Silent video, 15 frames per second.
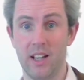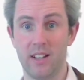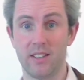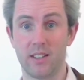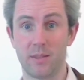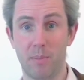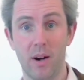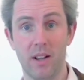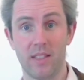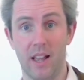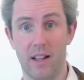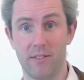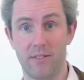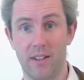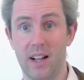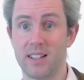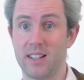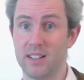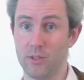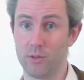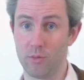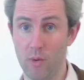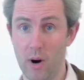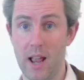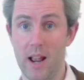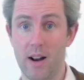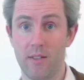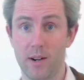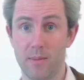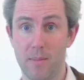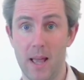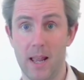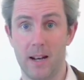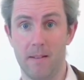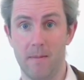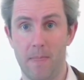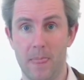Despite that fact, it is rare in men.